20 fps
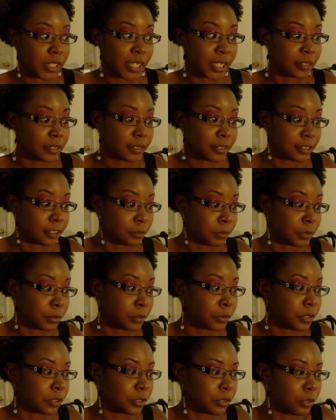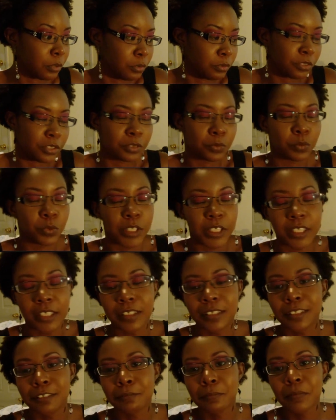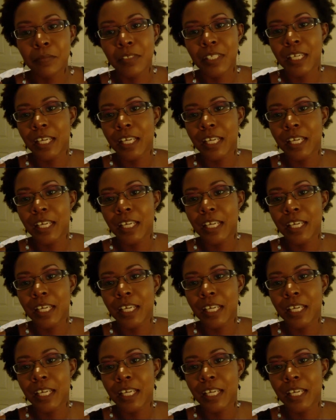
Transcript: nets to be putting with the wigs,